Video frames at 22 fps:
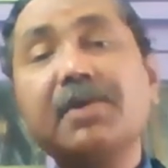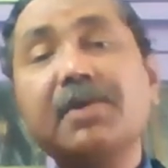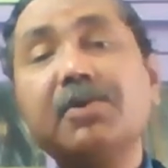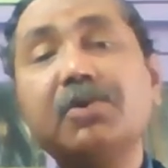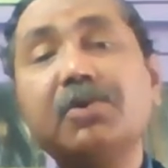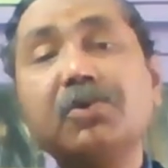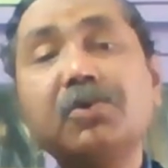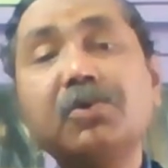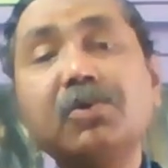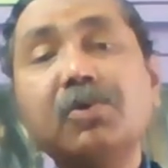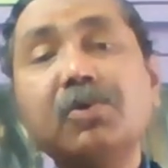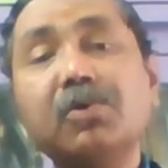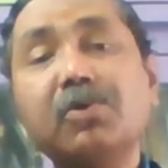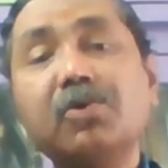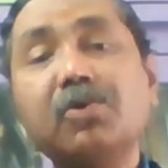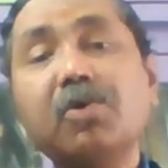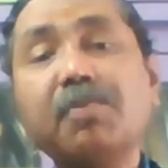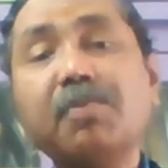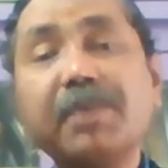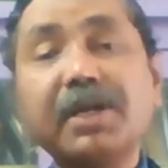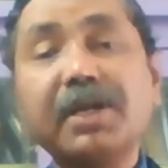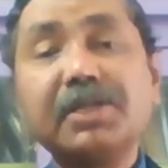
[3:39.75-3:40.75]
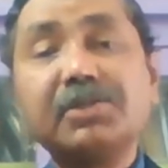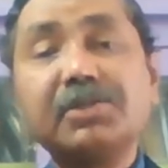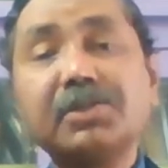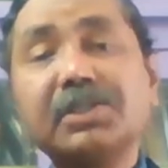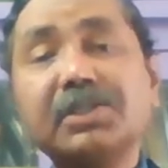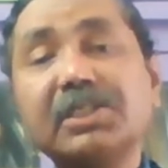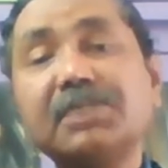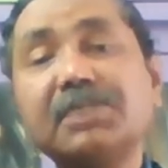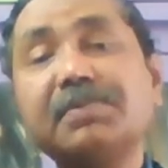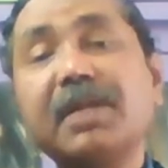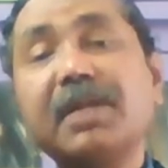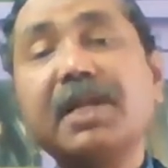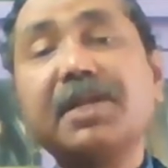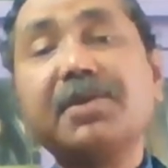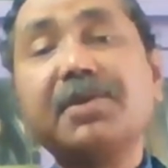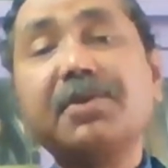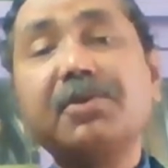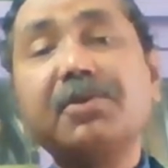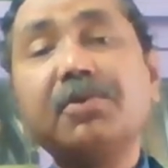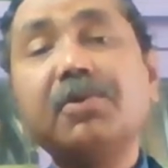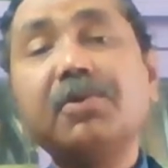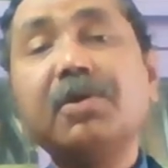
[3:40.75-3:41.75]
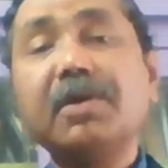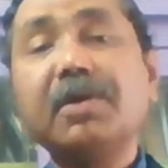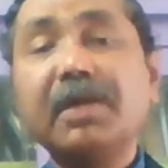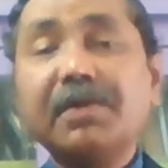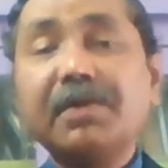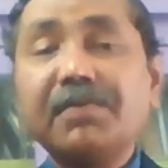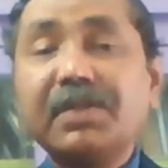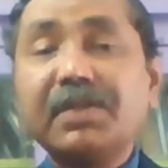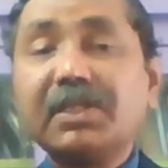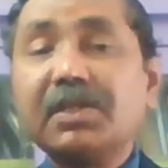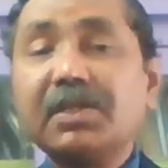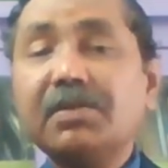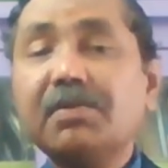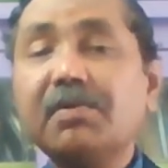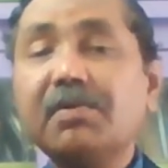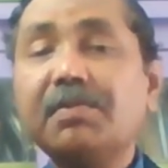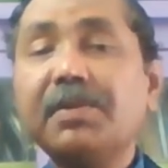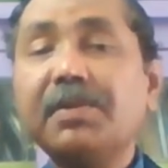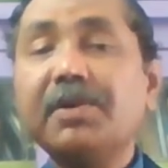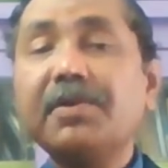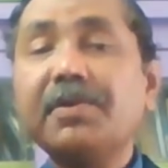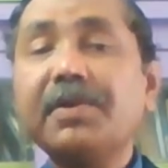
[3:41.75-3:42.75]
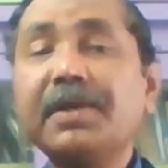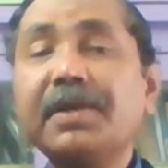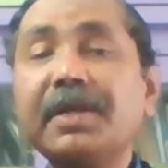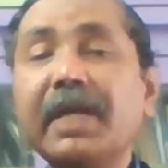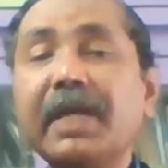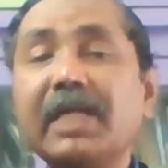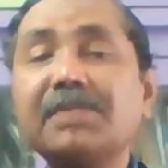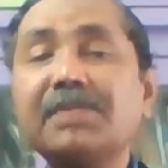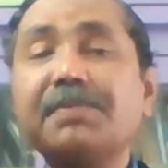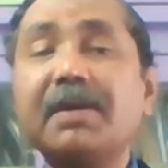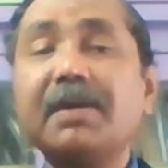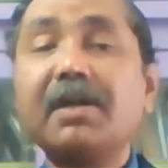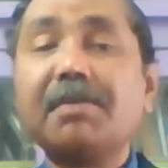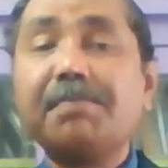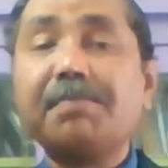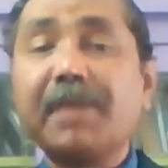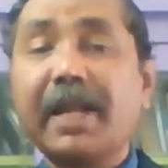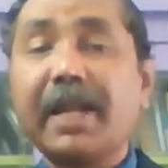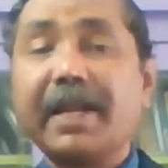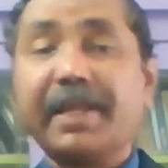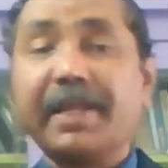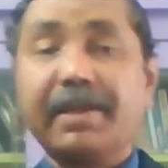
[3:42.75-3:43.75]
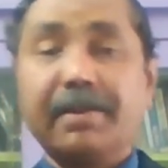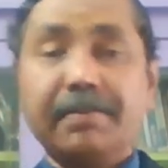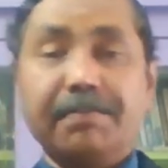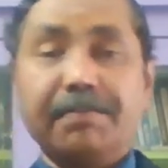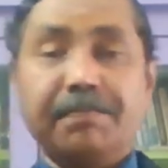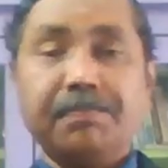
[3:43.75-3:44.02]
You do human resources planning. You do everything you will be doing as part of planning.